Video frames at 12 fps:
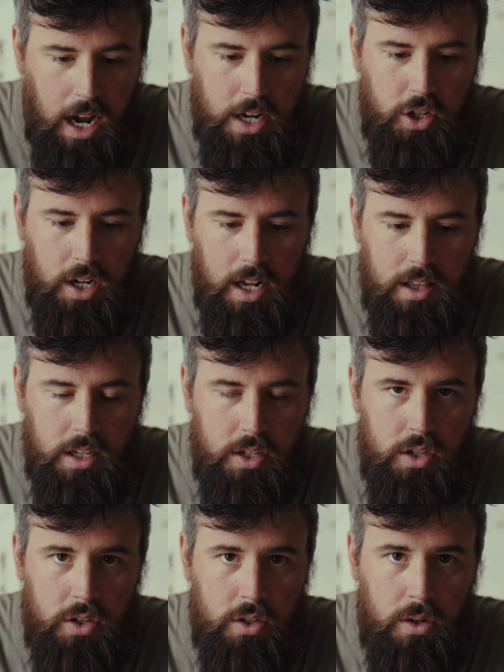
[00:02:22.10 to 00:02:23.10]
I shot
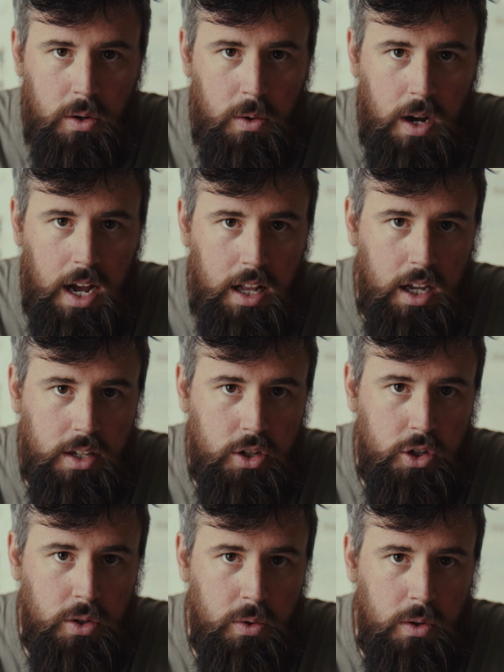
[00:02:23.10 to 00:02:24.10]
this, so I like to
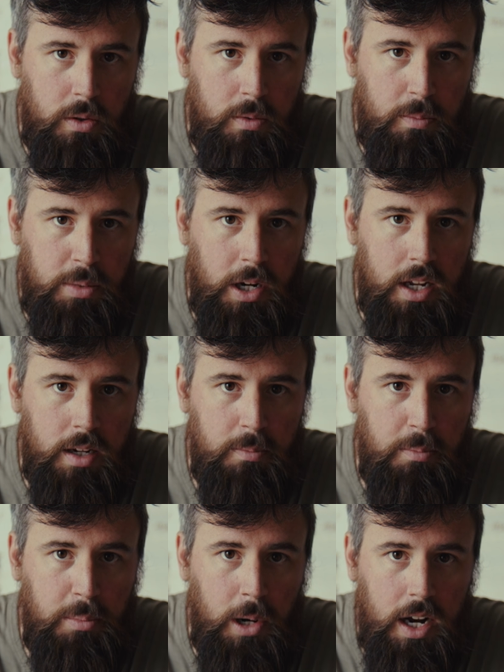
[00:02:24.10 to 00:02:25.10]
shoot pretty
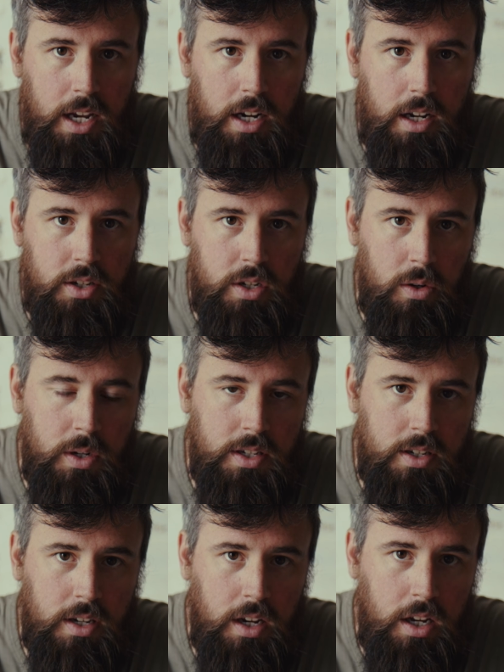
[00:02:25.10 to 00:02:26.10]
bright. So
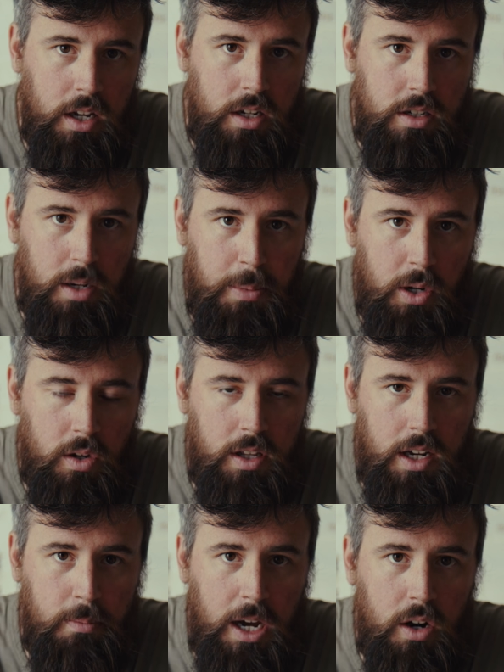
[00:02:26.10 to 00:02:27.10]
it's typical
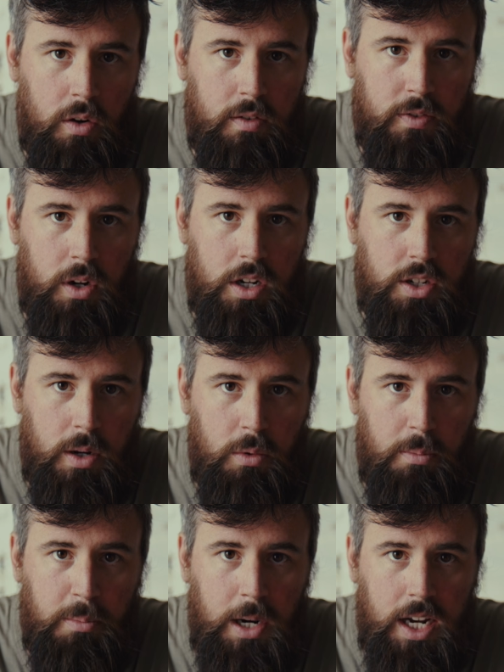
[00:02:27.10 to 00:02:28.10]
that in my own footage, I
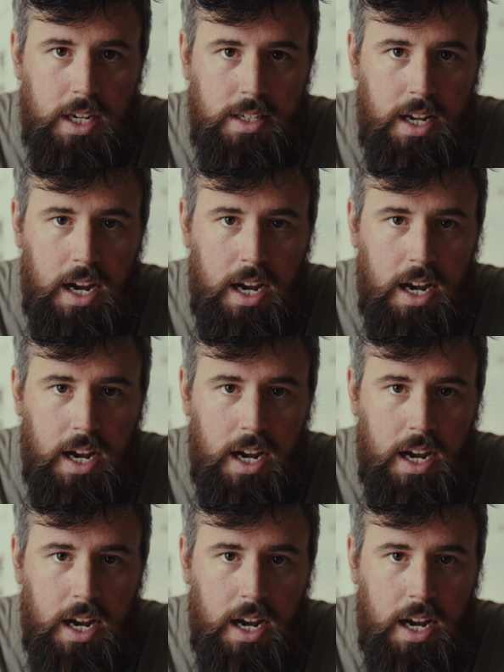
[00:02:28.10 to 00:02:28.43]
will bring it